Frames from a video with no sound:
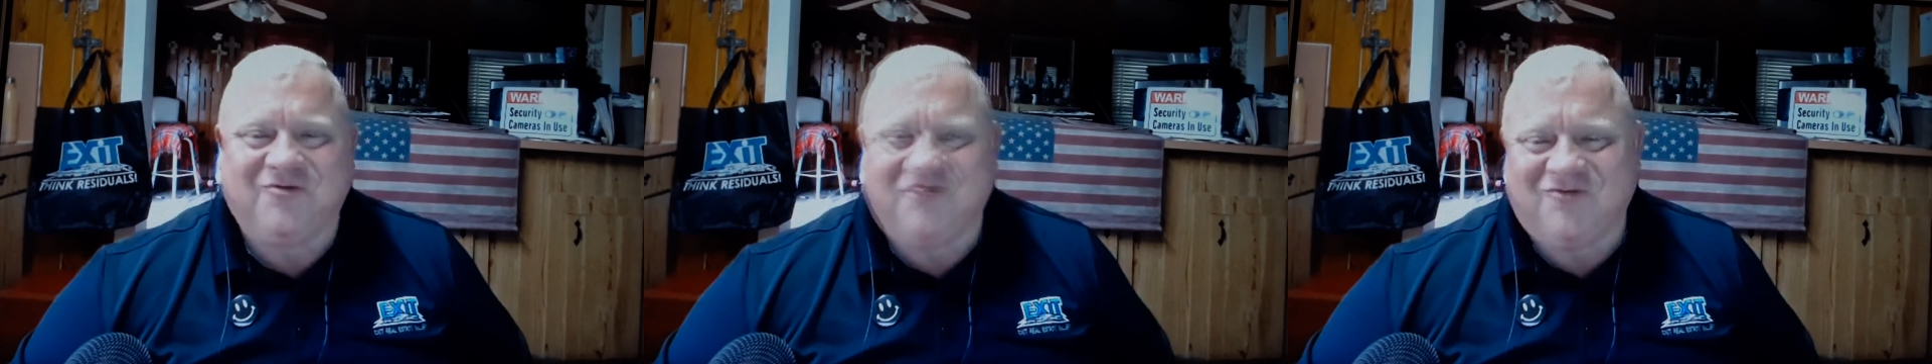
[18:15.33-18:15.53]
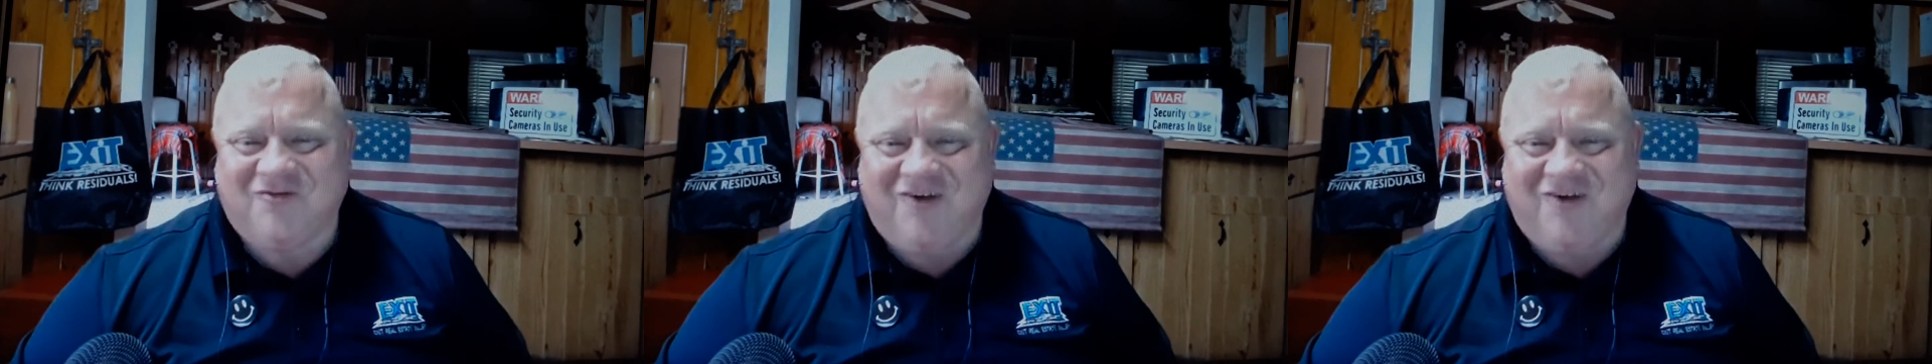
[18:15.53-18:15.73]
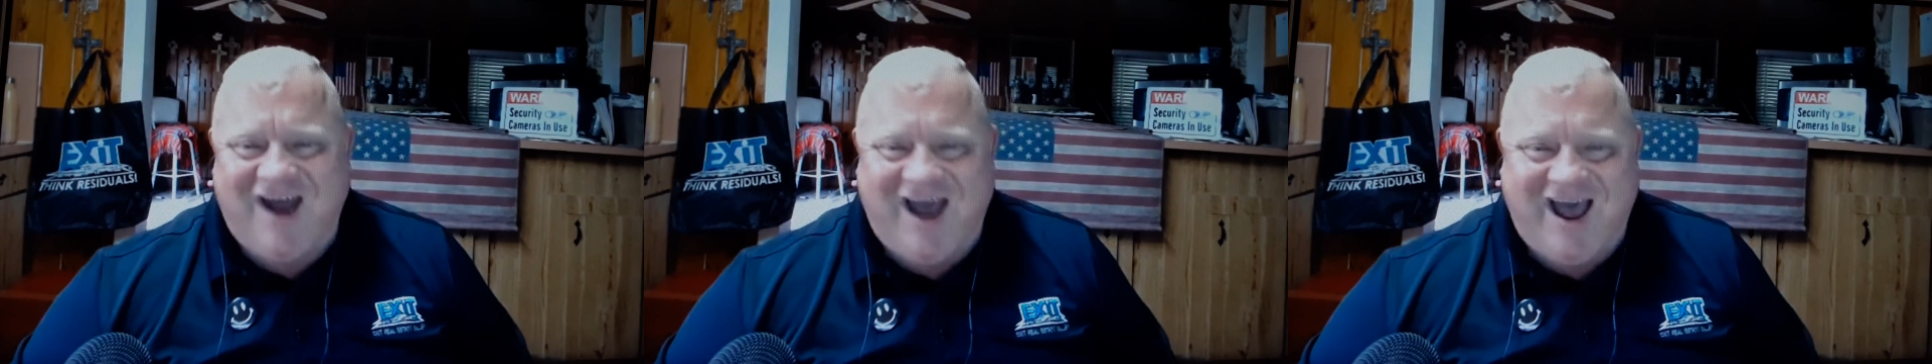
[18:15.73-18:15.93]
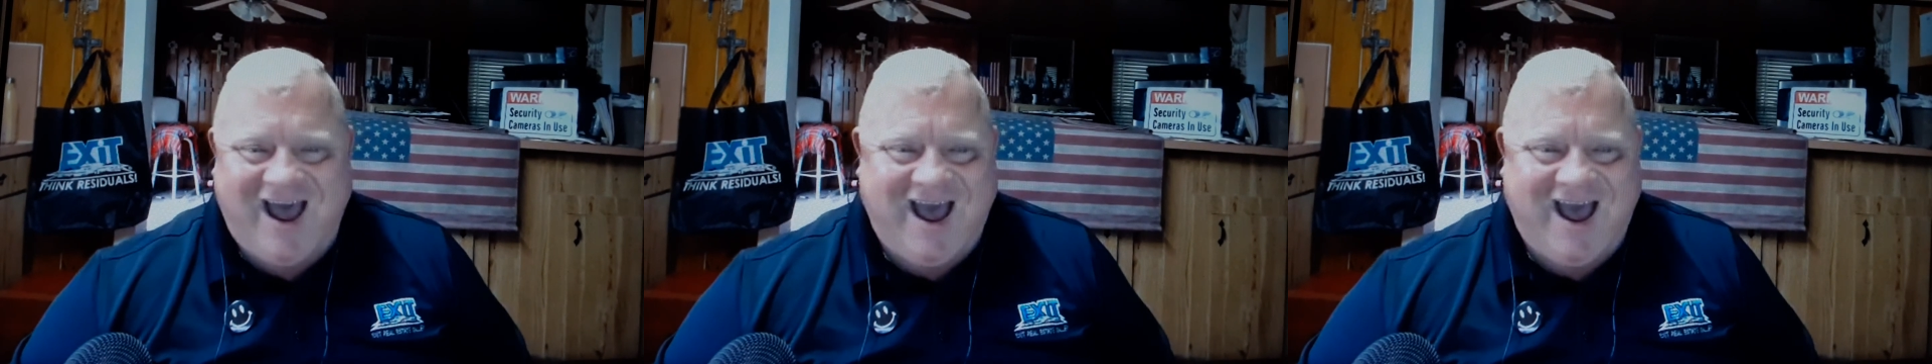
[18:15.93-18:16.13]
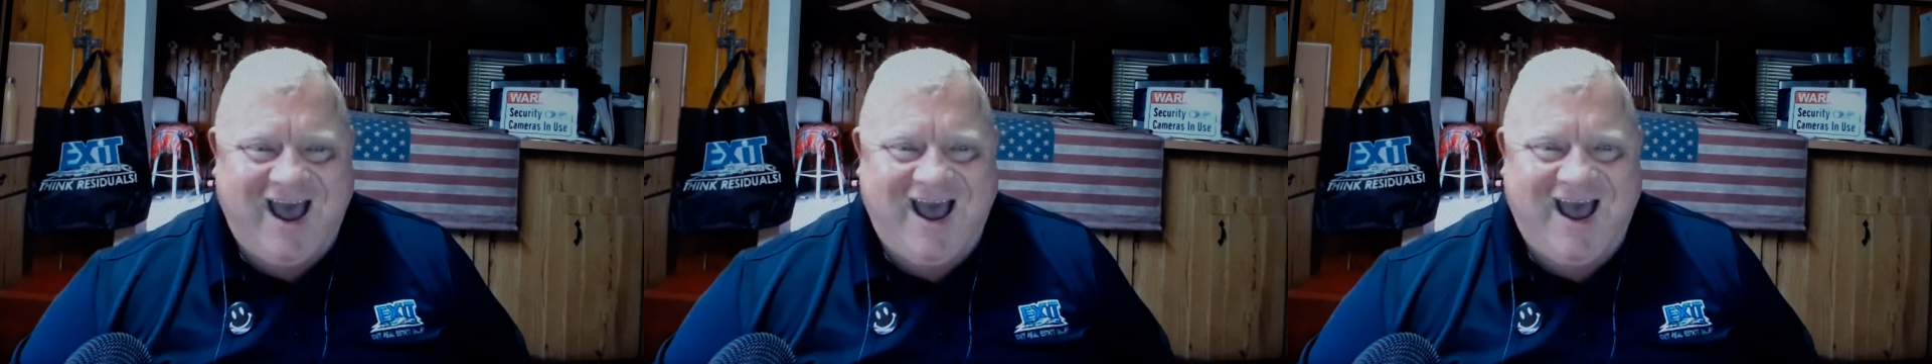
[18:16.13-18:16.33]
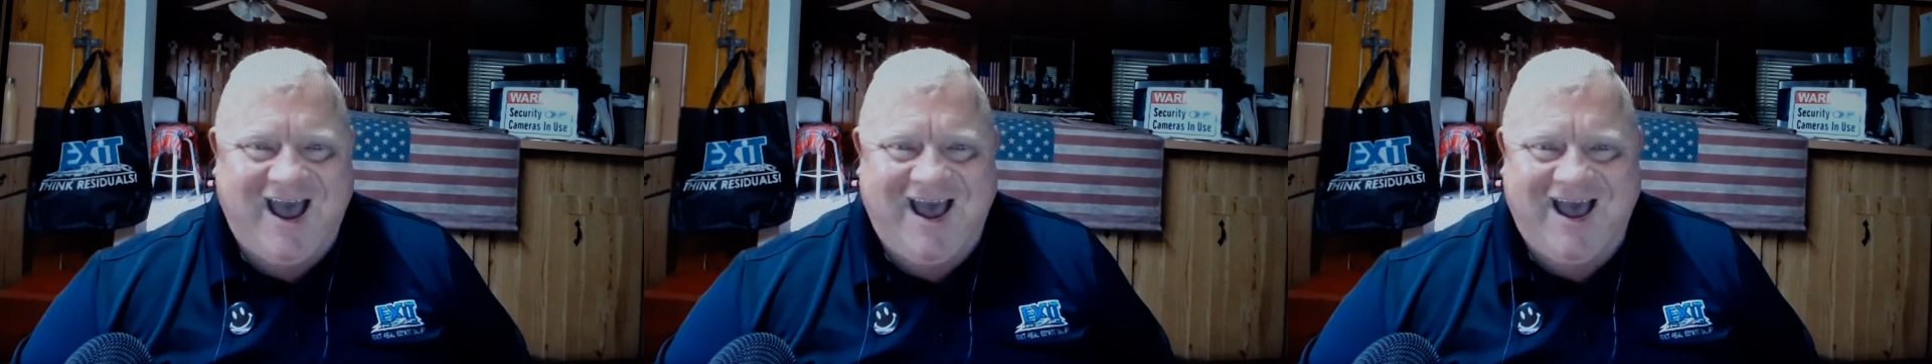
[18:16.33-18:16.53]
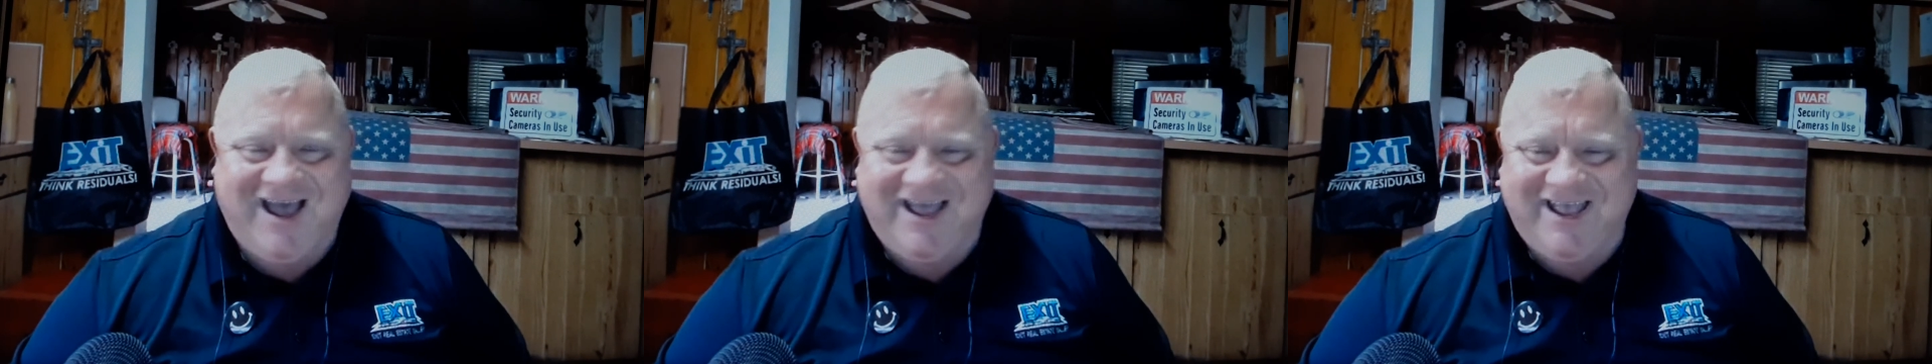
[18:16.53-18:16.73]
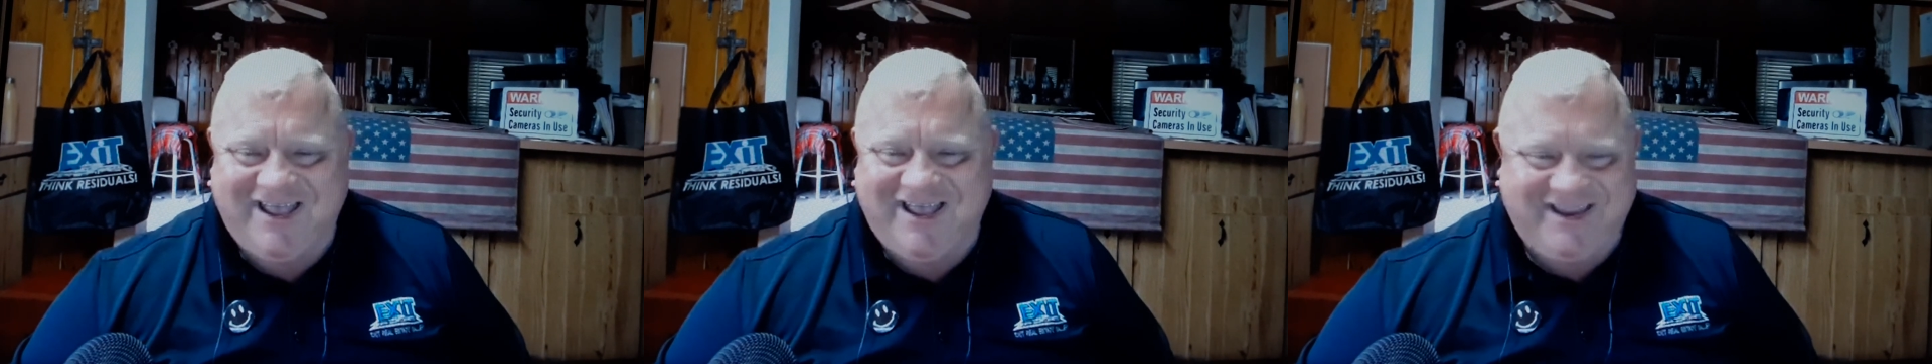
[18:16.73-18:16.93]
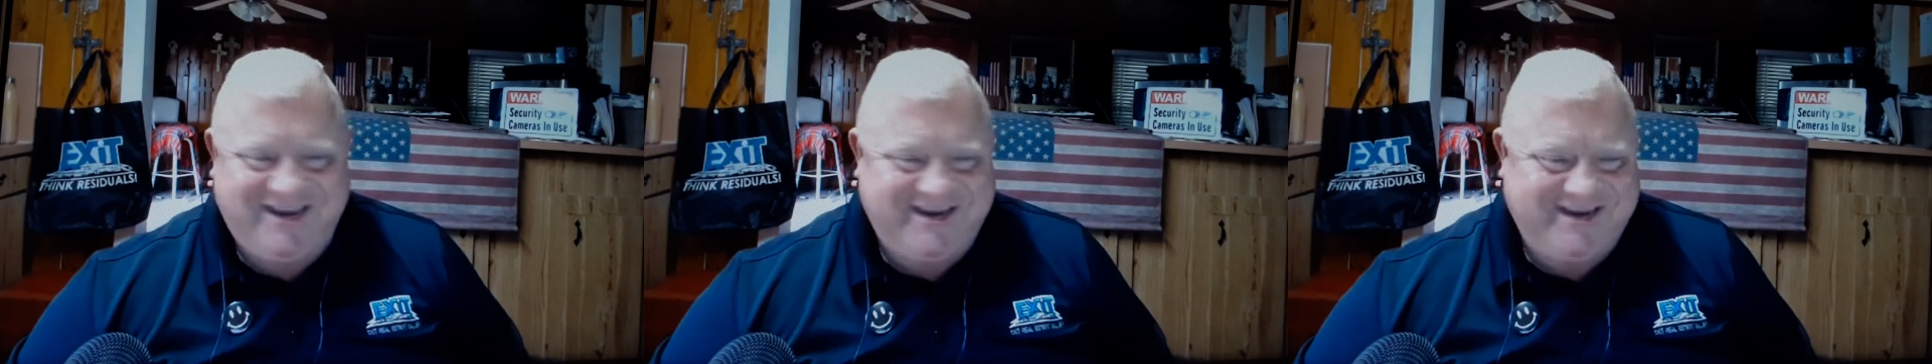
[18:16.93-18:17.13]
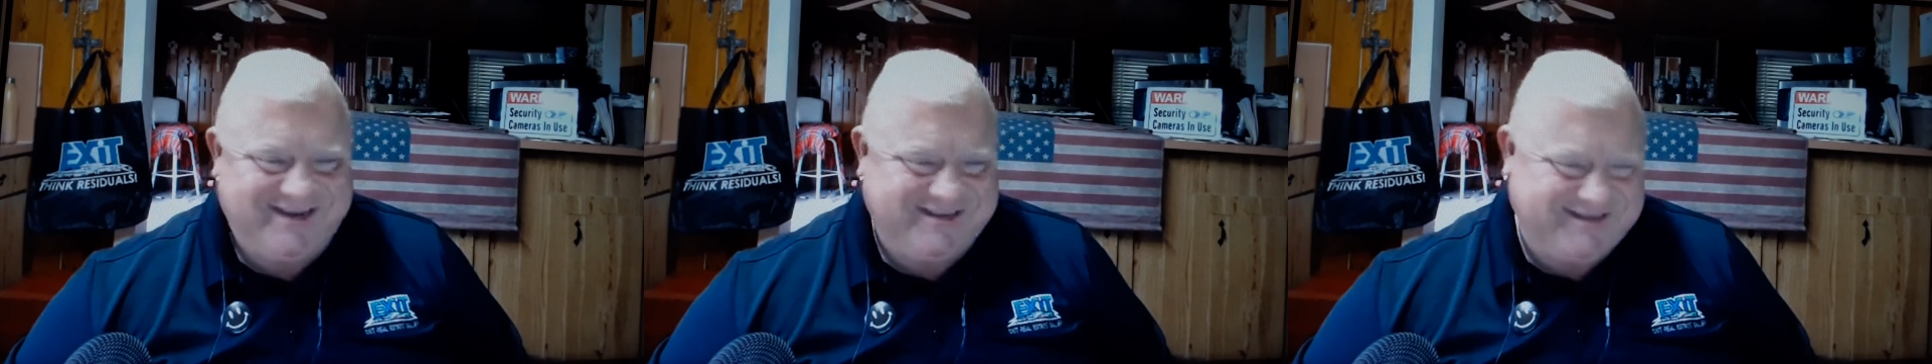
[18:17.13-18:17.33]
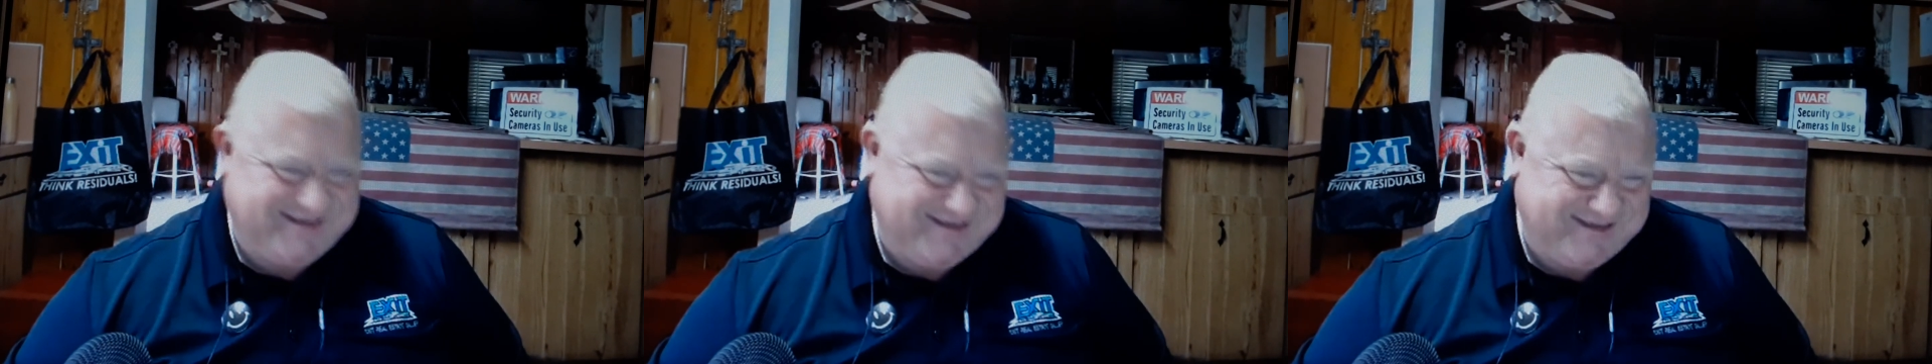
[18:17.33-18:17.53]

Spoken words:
right.